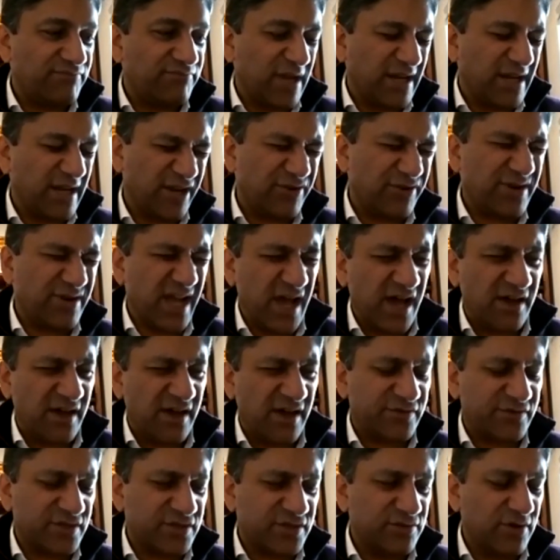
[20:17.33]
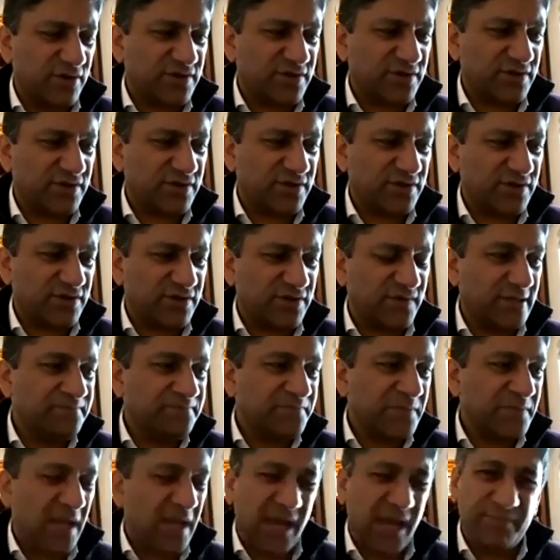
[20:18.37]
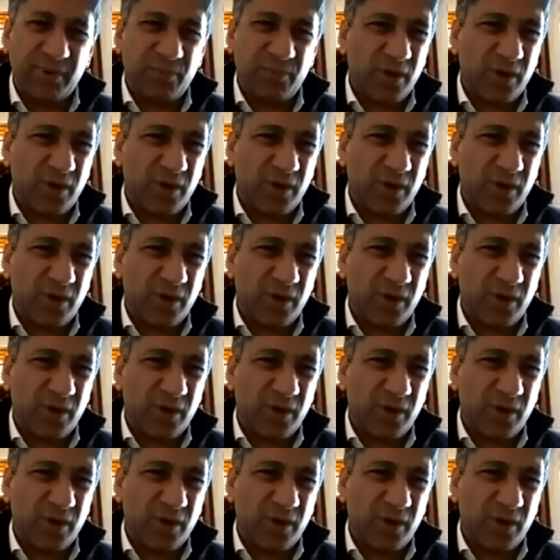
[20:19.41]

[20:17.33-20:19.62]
and a half or 2 hours for dinner,